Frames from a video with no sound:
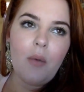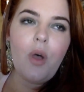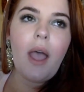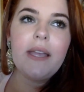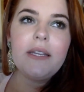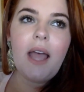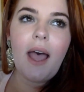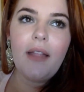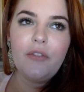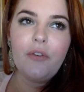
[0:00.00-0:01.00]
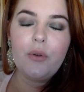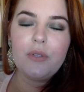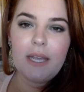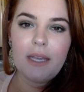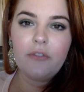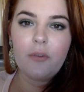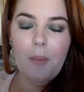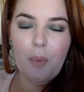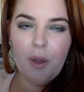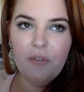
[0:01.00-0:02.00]
Well, I had the photos taken for
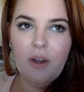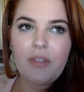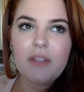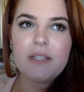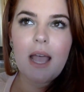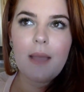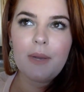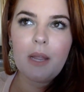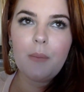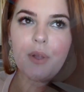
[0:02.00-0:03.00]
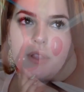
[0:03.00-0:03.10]
my boyfriend at the time and I put